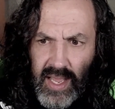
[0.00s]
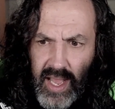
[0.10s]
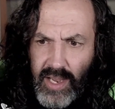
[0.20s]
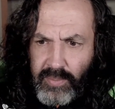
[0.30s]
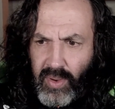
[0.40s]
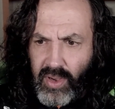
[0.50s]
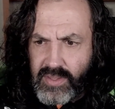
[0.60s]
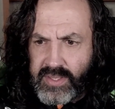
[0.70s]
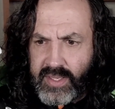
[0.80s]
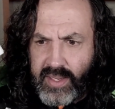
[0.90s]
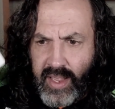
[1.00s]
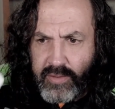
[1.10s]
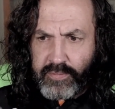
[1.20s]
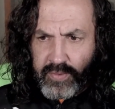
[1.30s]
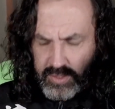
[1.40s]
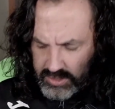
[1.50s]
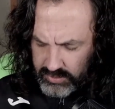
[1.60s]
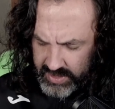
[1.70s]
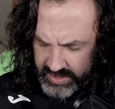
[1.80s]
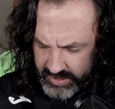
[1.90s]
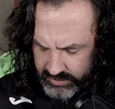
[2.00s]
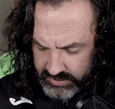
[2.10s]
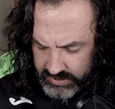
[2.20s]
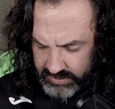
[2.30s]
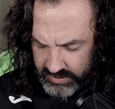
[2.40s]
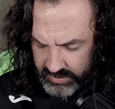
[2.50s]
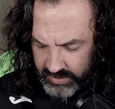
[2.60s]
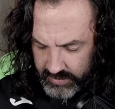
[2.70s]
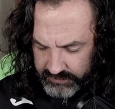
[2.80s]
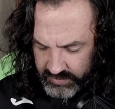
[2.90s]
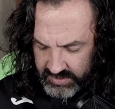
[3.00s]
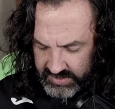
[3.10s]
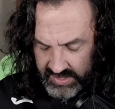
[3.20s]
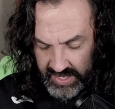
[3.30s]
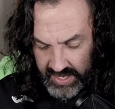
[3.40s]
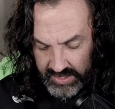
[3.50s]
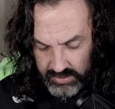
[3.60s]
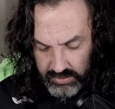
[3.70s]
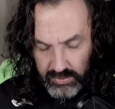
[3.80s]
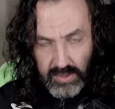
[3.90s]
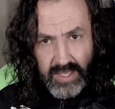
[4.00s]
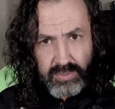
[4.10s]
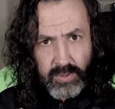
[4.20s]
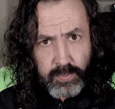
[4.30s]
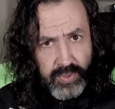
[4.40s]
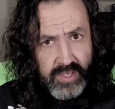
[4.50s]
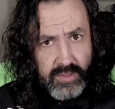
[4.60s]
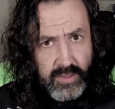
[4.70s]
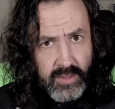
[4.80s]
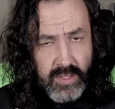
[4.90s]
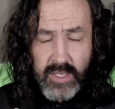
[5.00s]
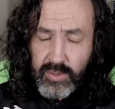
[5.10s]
unboxing and first tryout of this Idoo Label Printer,